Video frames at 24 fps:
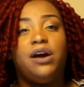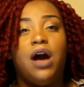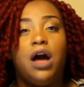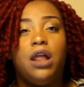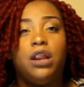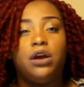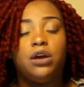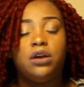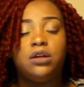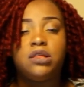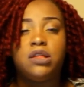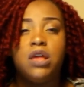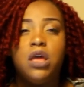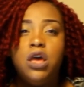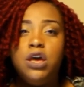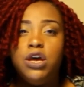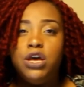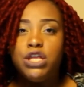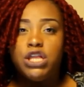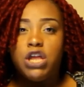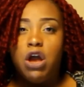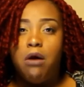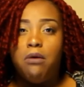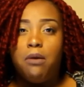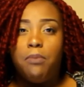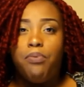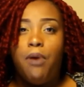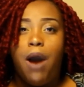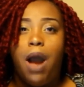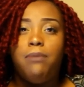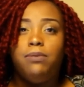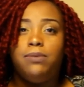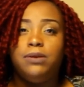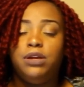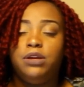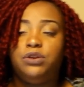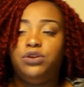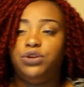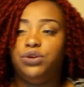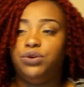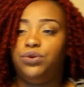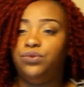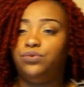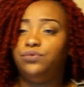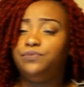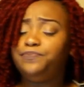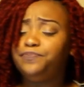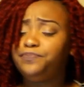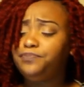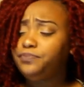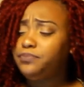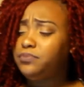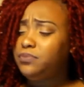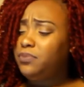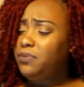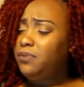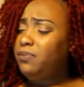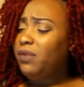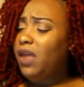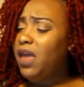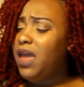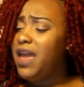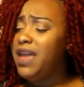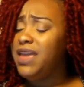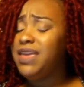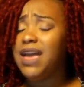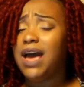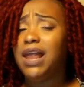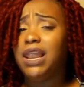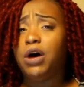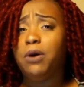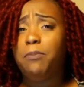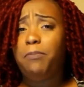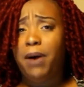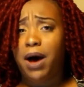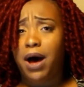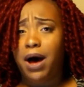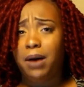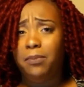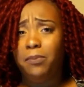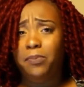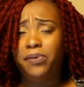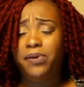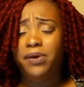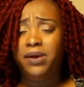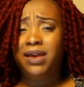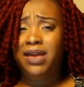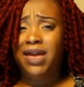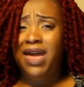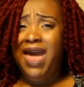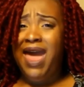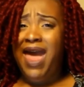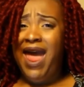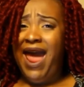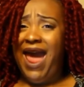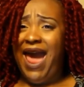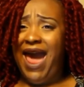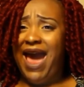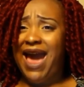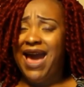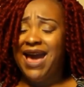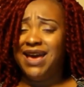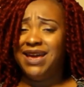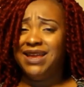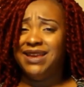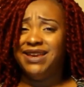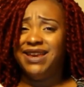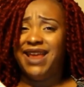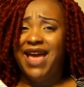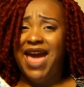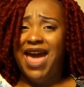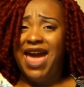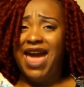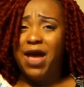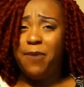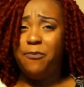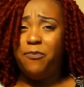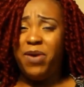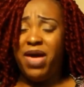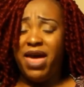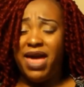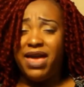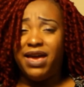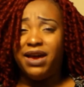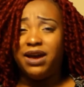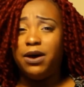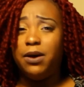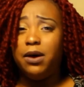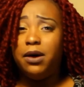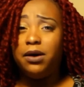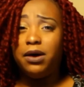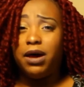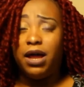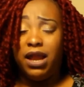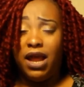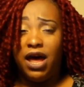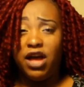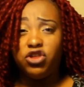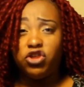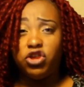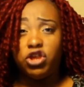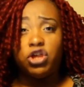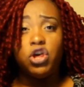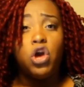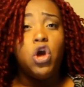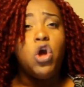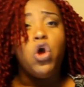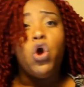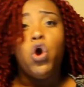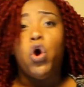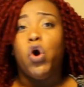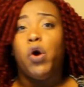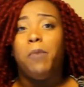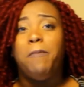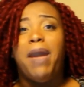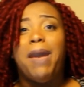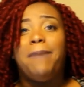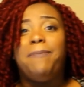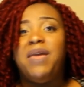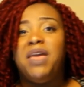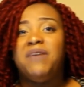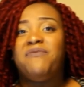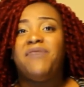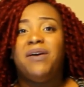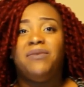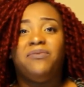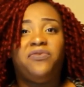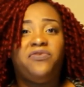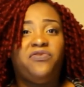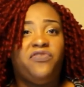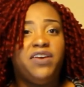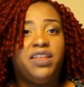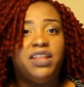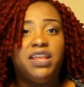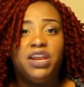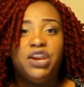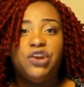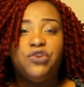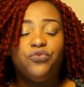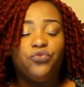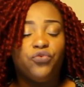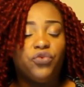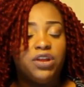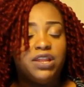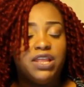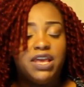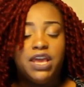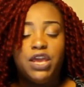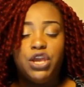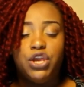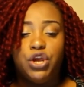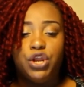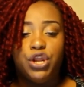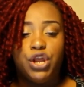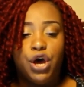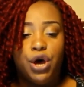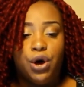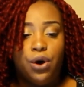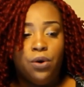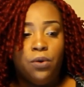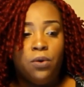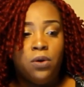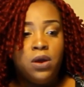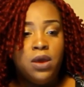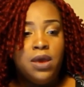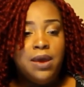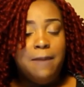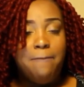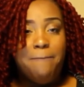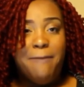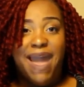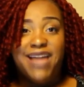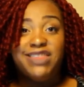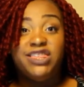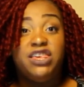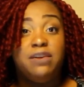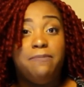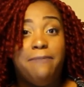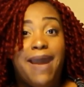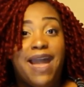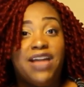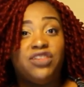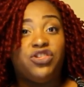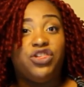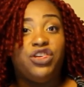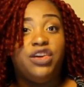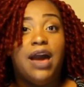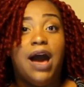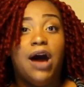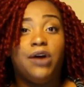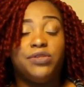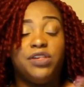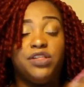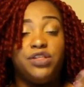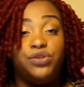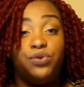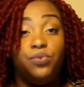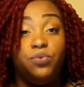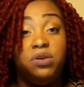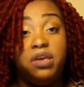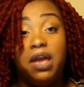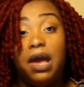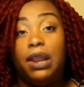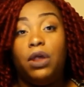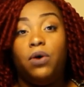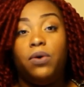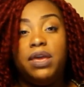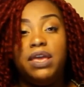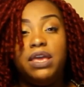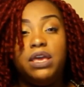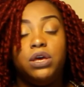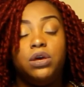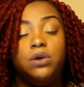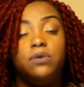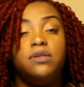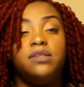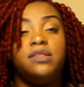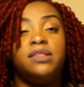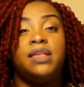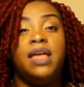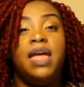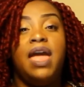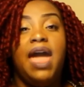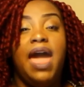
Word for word: colors. So I would probably do a yellow pump and a pink clutch. Or maybe if I'm feeling really, you know, matchy-matchy, I'll just do yellow heels